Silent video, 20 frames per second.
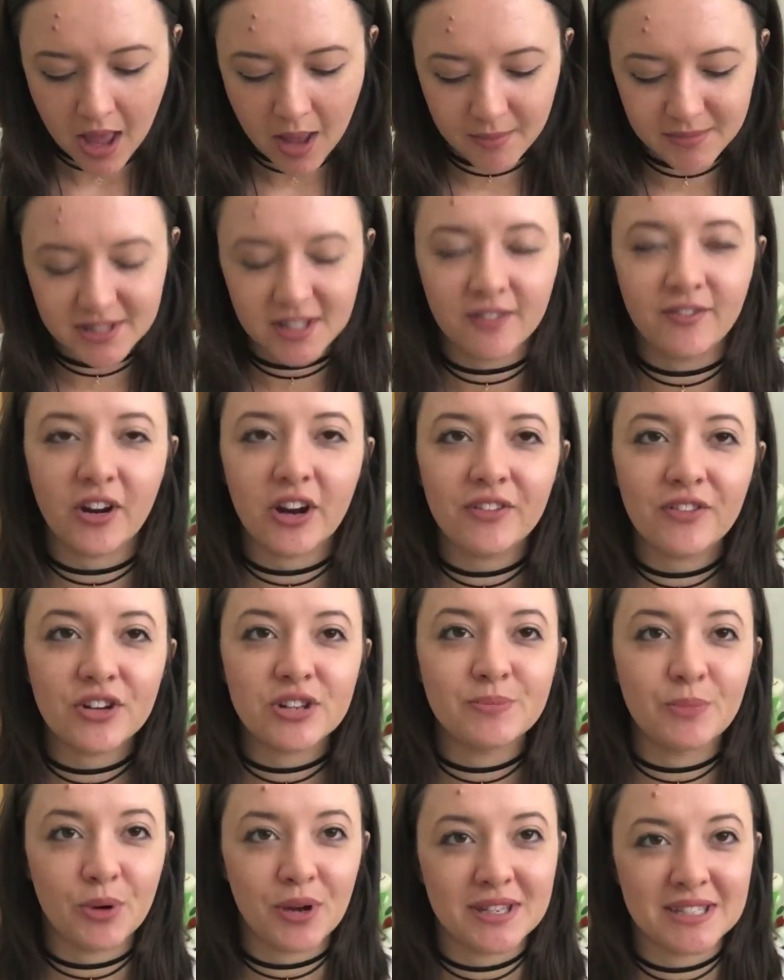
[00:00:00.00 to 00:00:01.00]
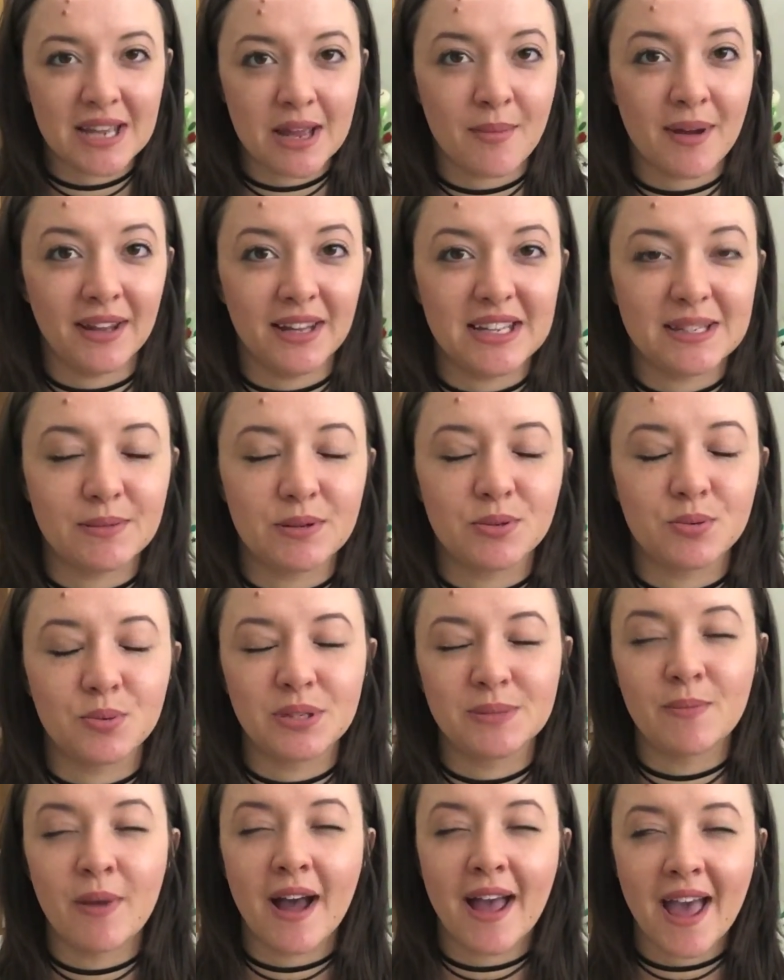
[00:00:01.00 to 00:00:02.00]
So the very first boy's name on my list, which
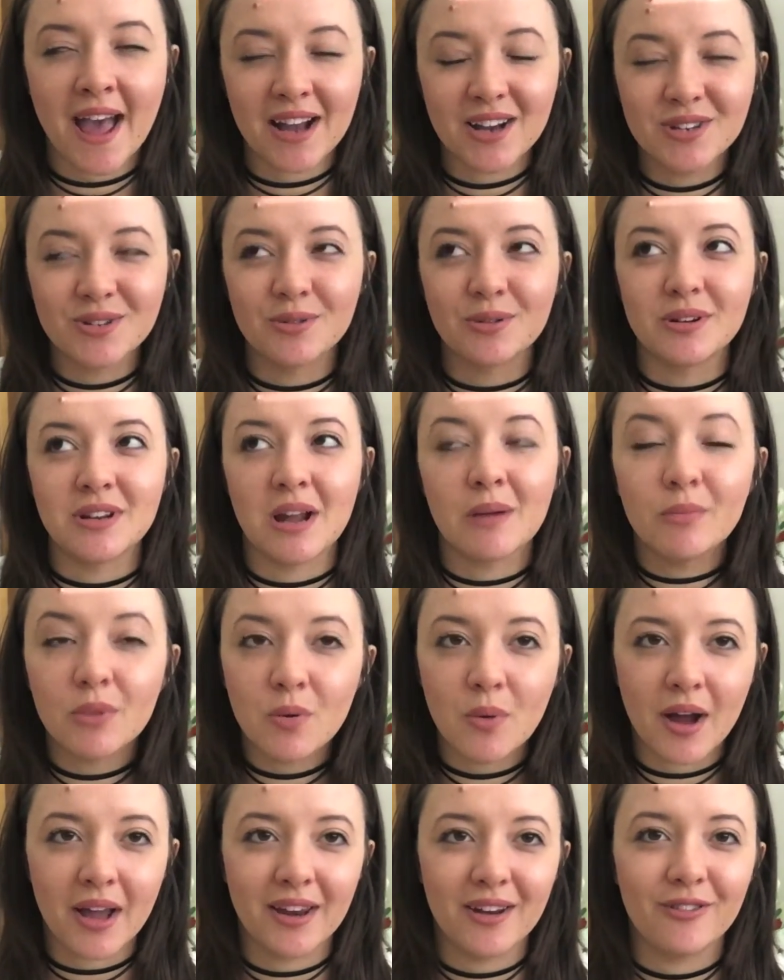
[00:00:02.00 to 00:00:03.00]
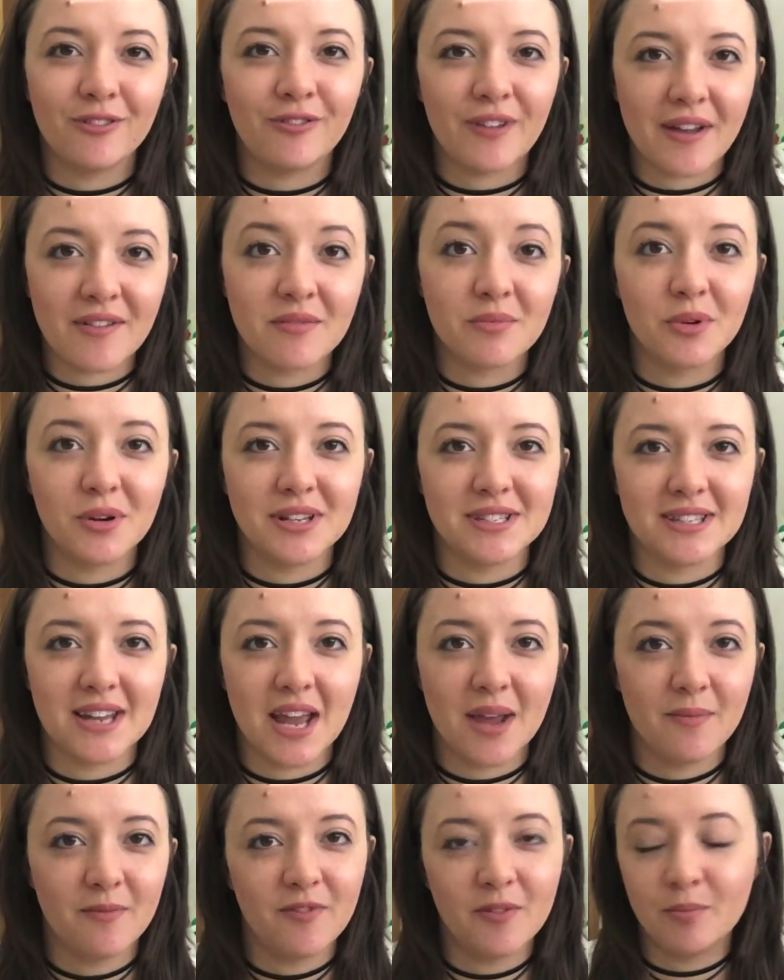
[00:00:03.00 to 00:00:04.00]
was my actual #1 favourite boy's
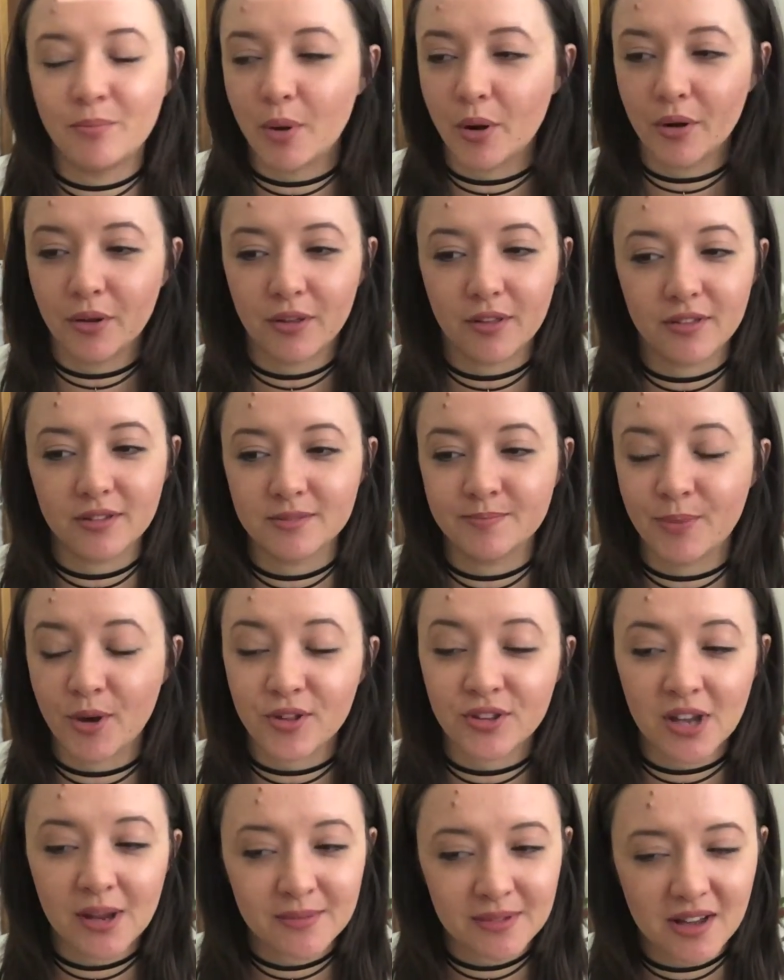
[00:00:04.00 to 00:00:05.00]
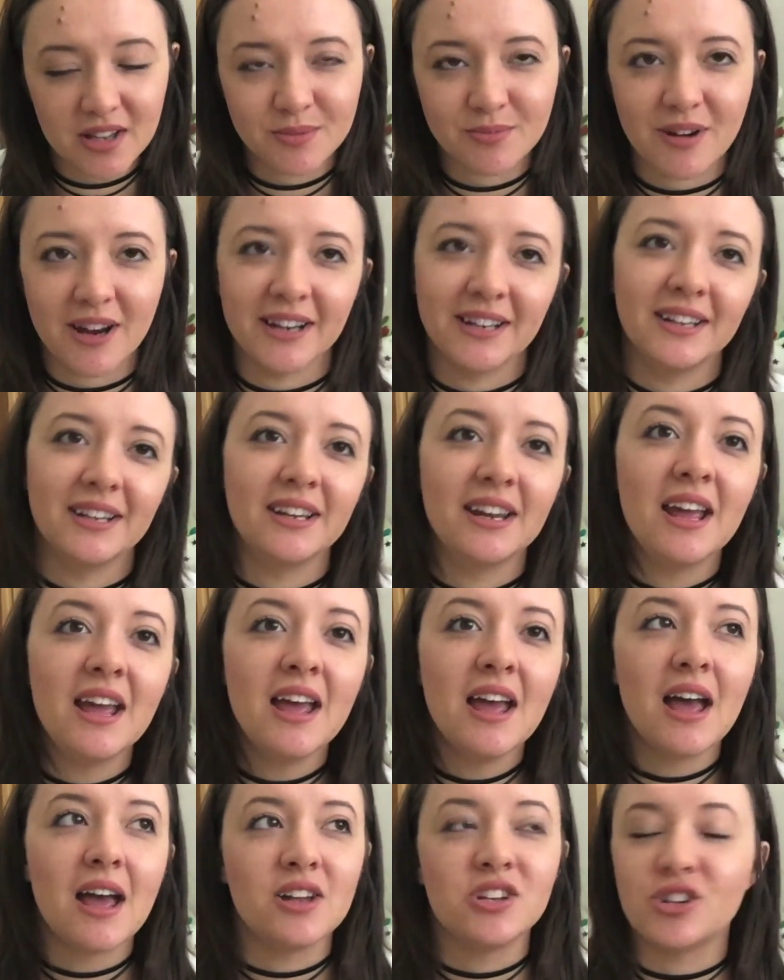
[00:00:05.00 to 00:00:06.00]
name for both times I was pregnant.
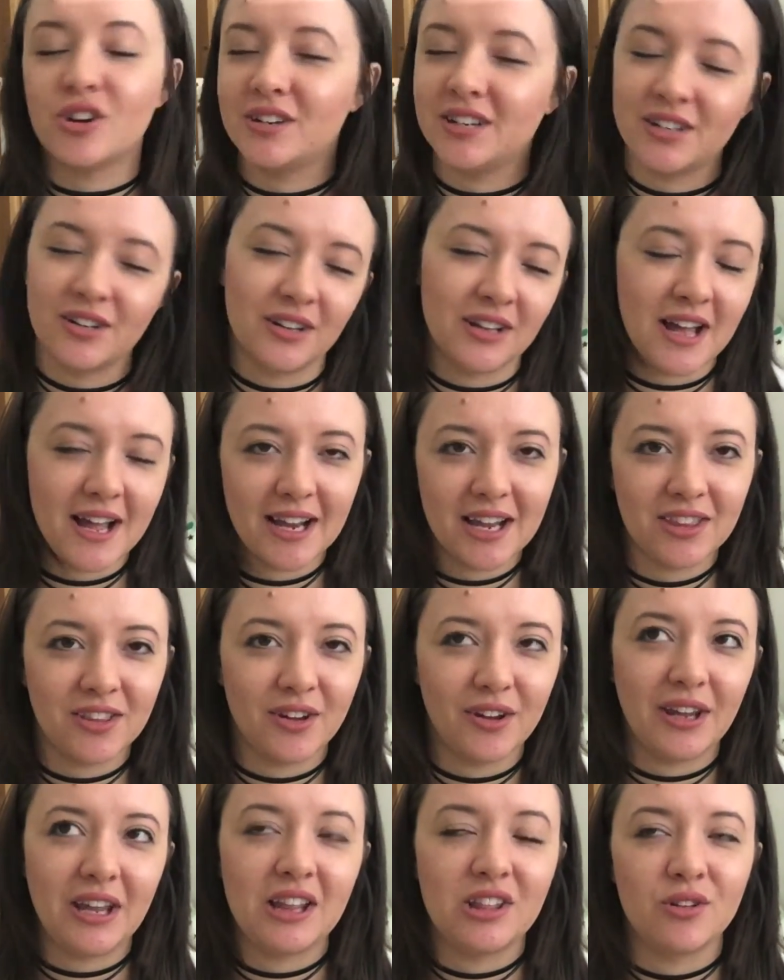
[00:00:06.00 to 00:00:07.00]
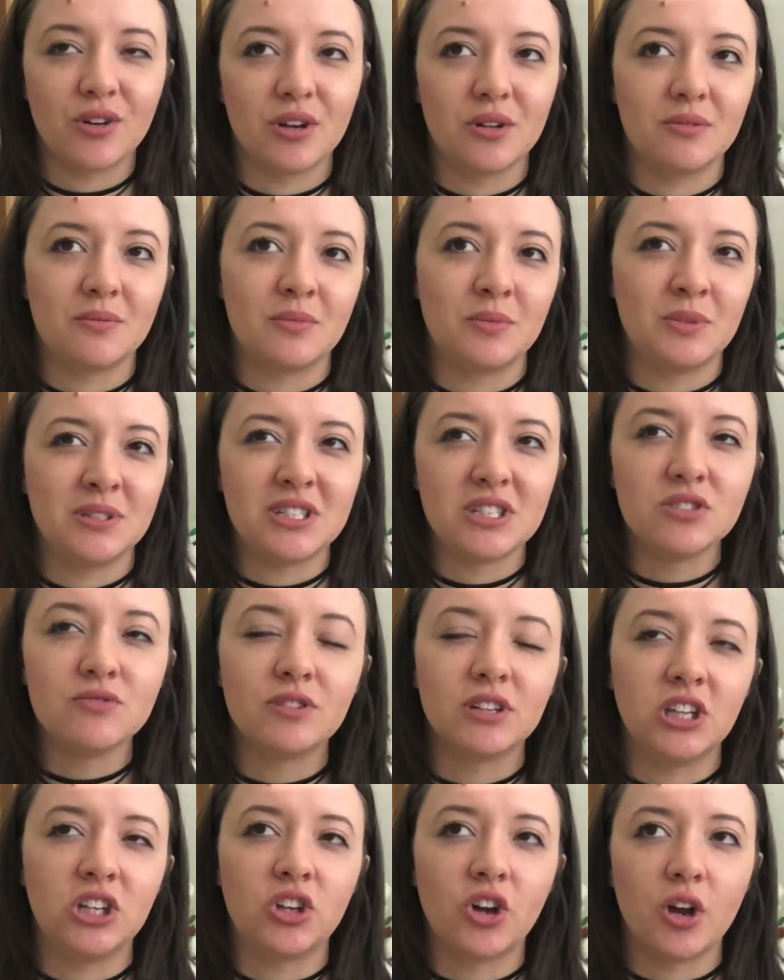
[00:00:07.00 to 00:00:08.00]
Joe did not like it though. He thought it didn't
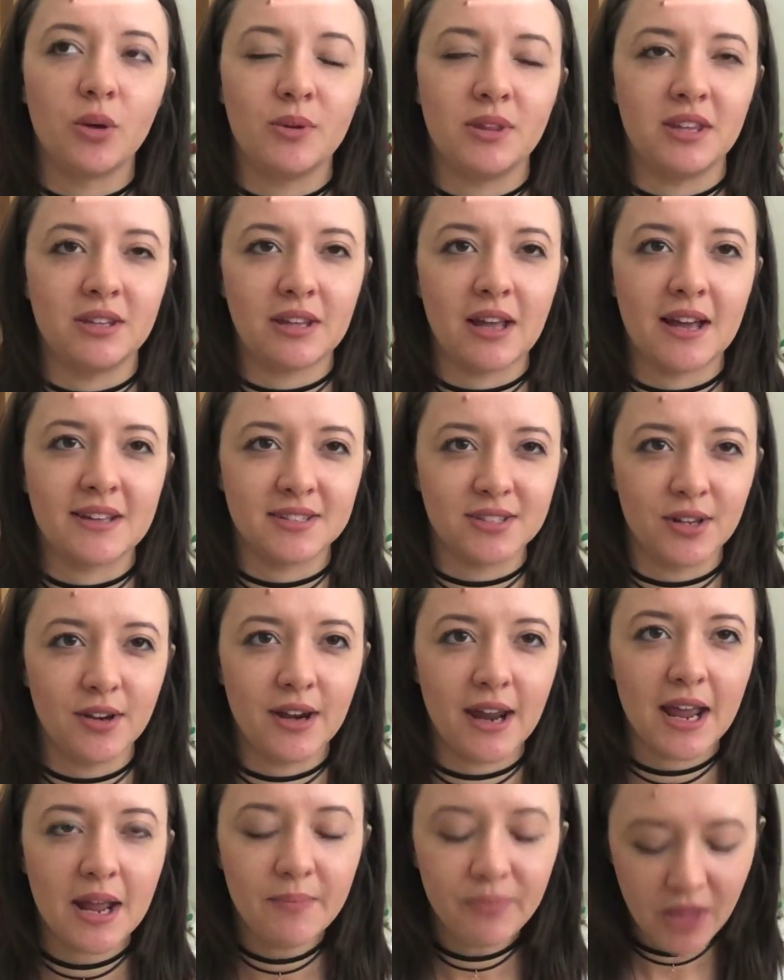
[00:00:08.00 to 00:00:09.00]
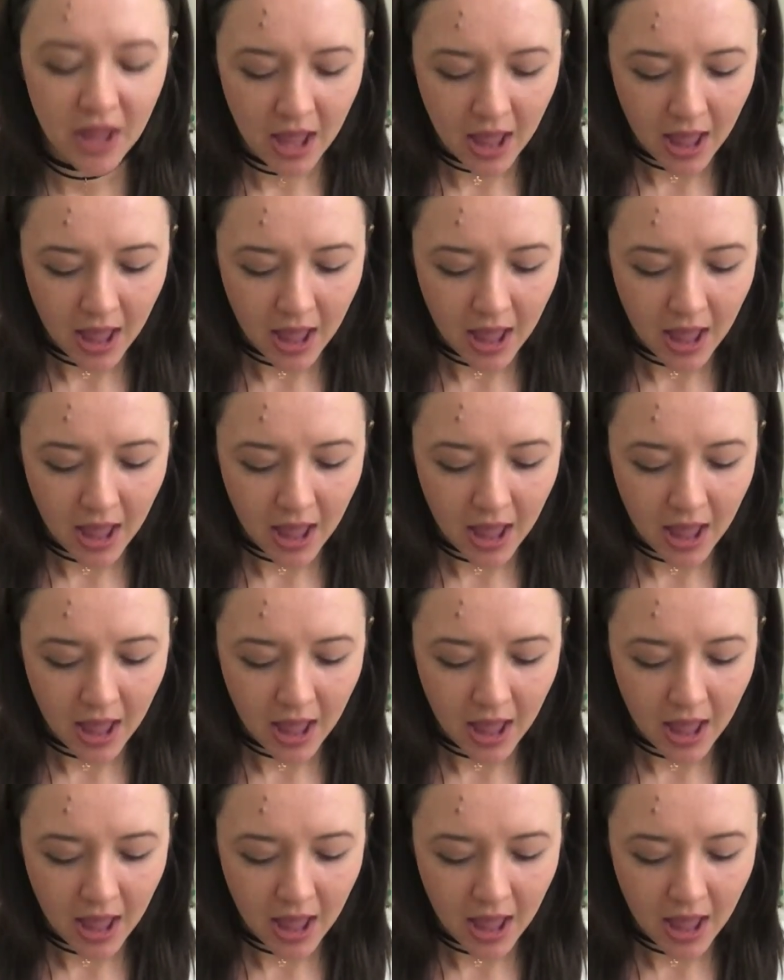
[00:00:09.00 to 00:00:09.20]
really go with our surname.